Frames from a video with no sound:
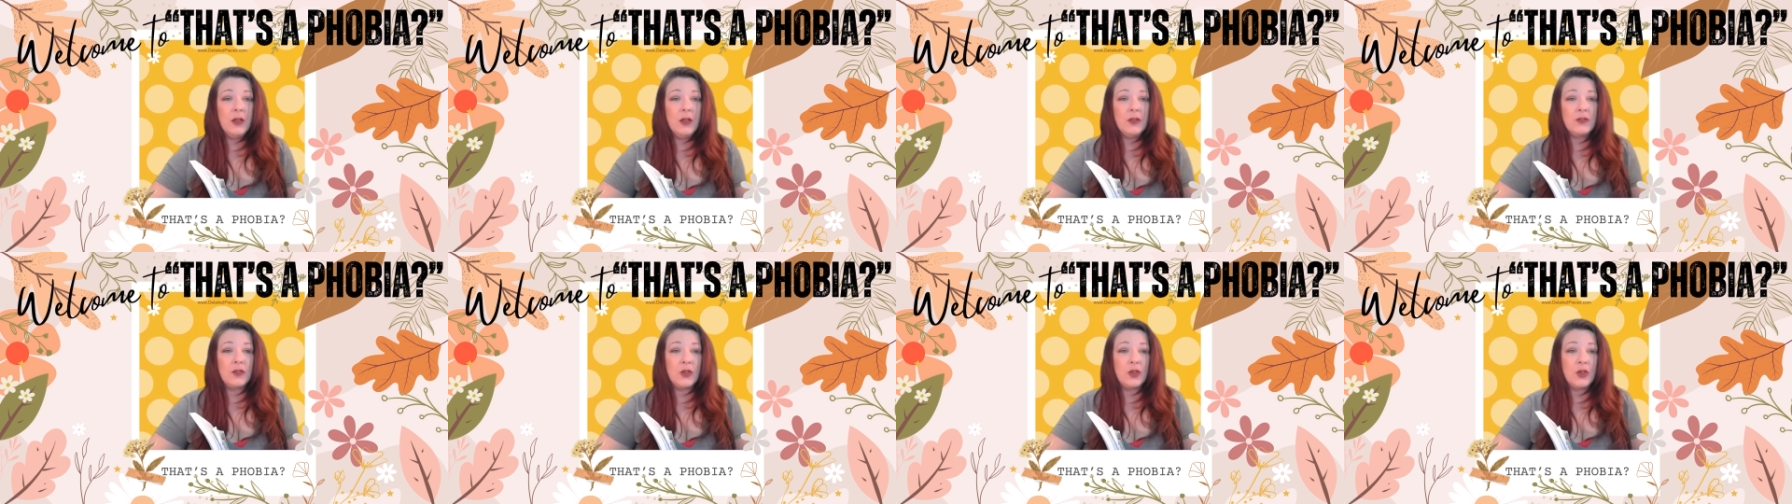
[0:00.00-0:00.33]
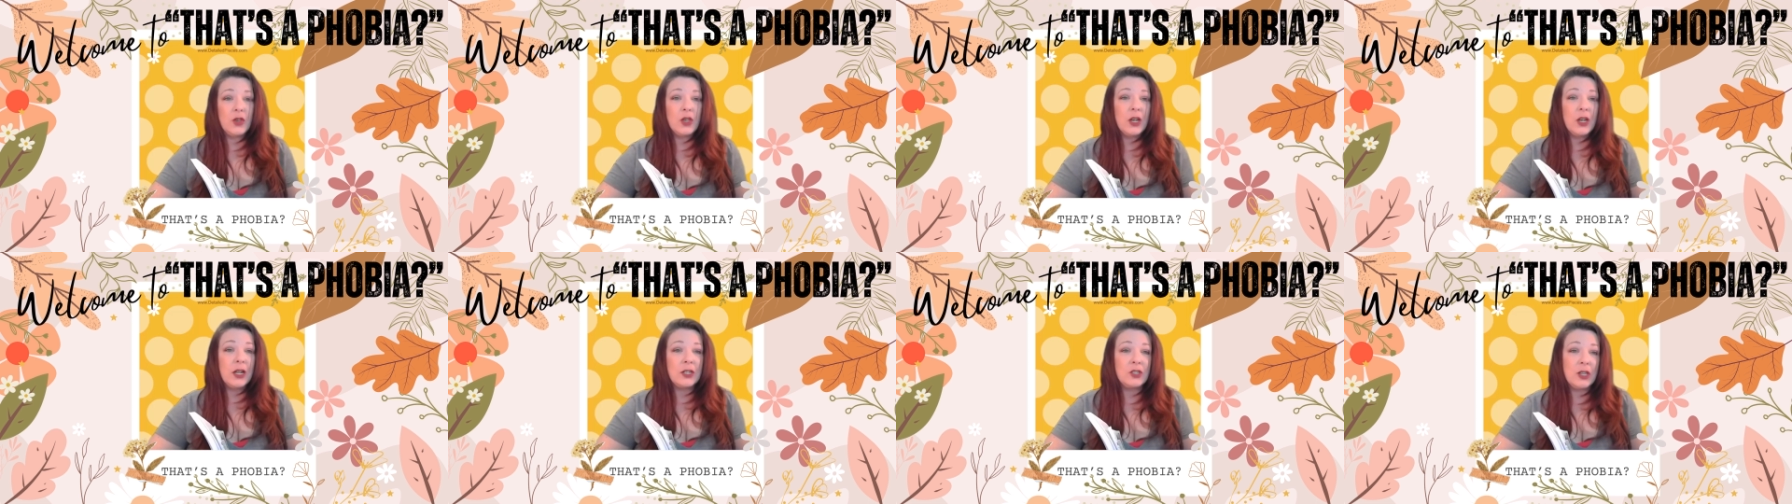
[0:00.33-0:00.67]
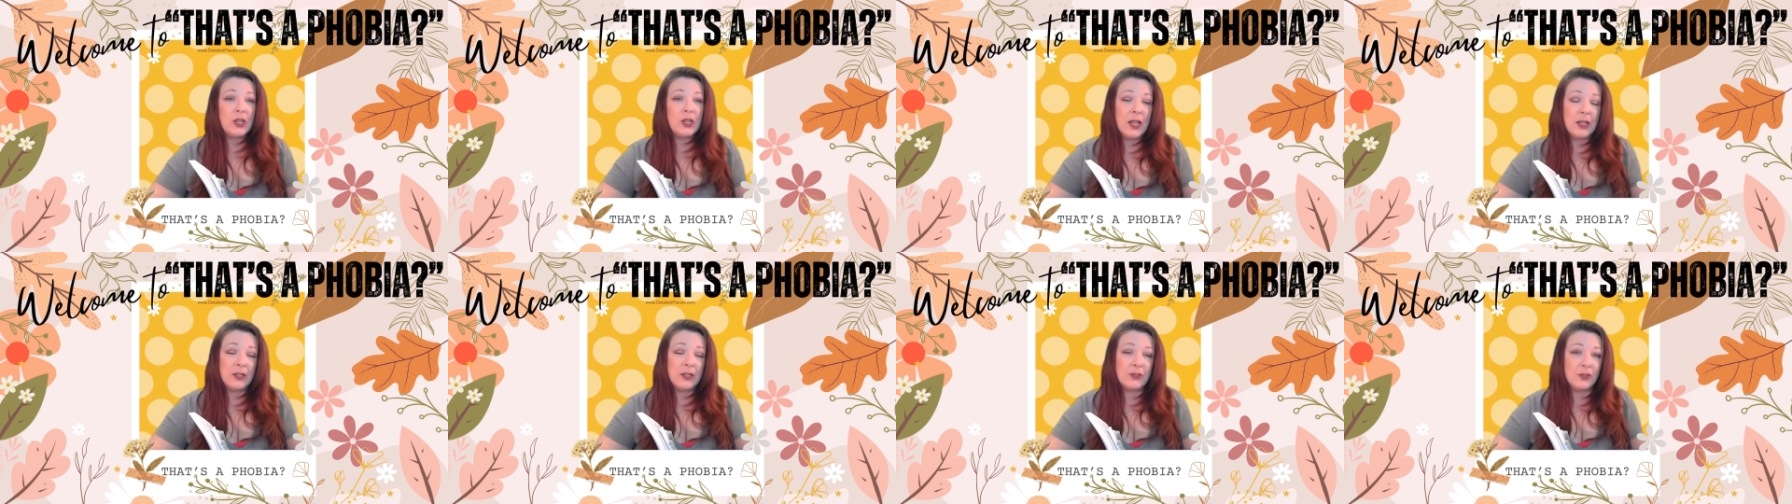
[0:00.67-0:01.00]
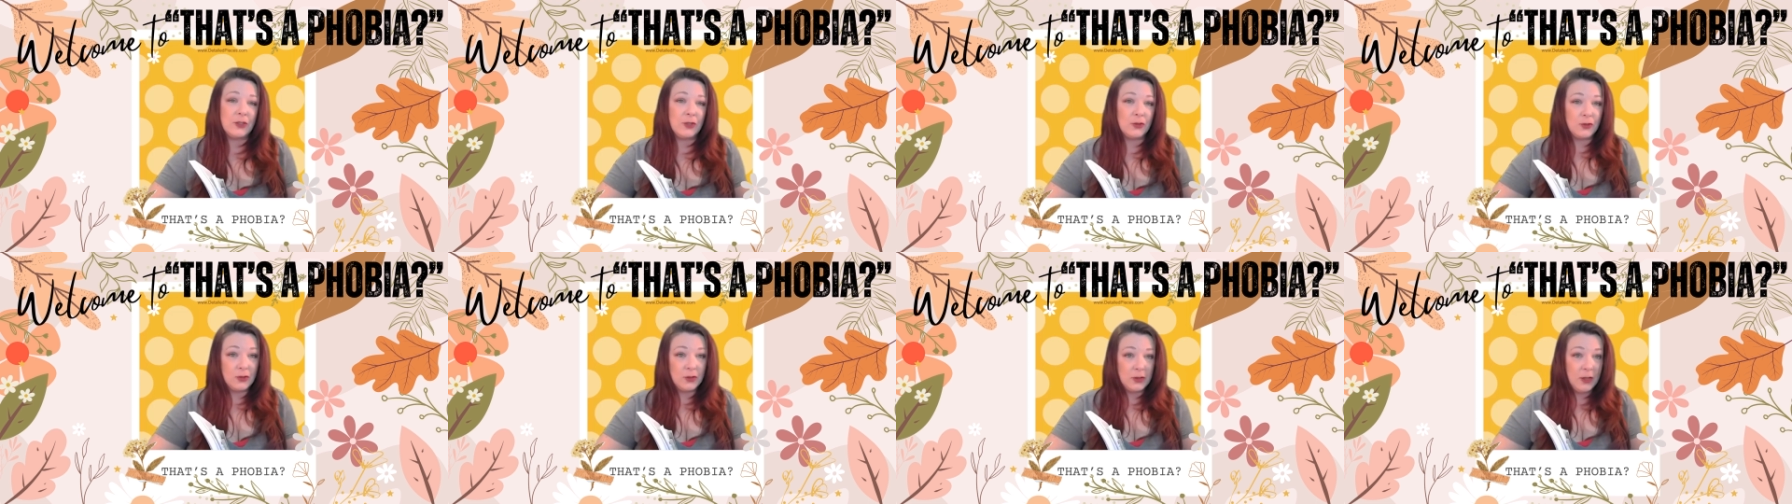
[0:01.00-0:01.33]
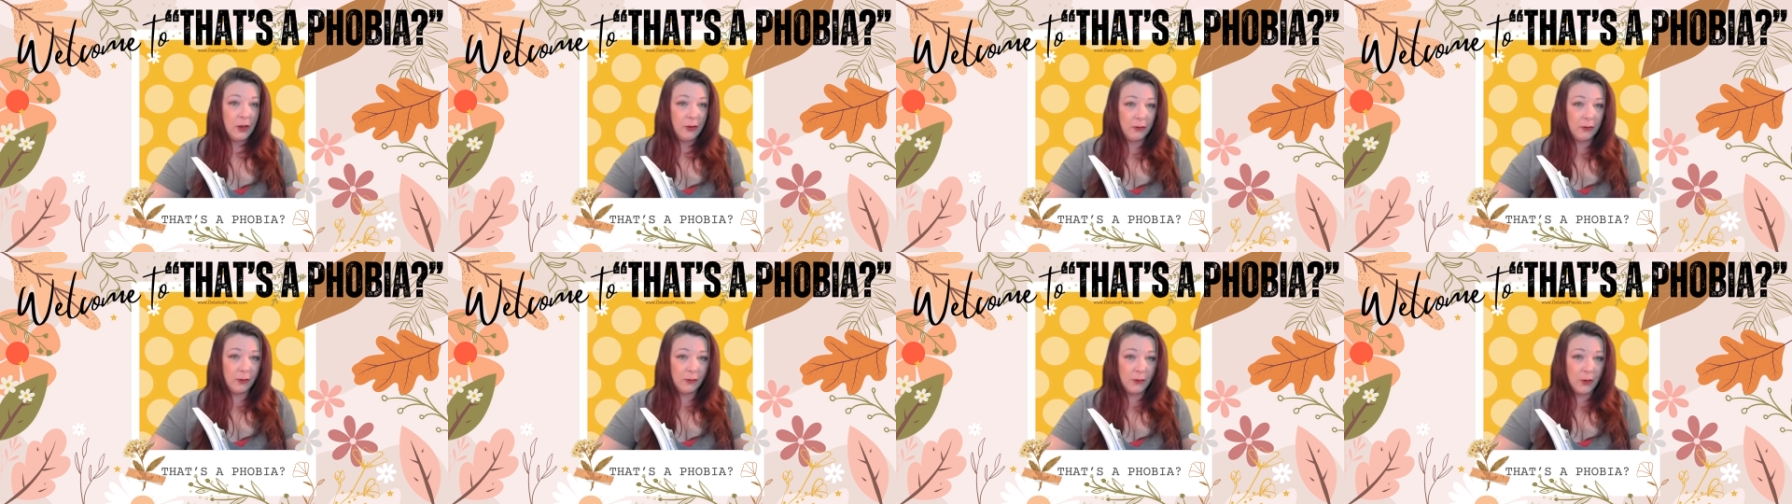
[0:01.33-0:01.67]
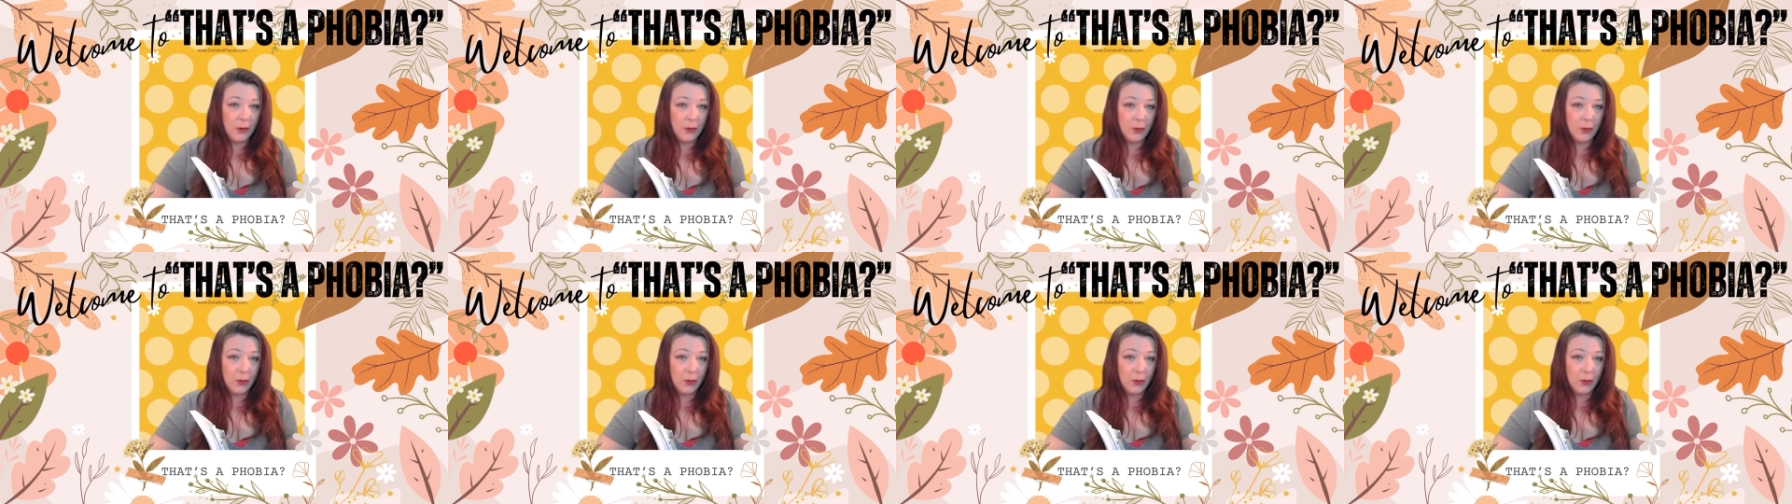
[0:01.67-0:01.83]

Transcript: So you can actually ask yourself a few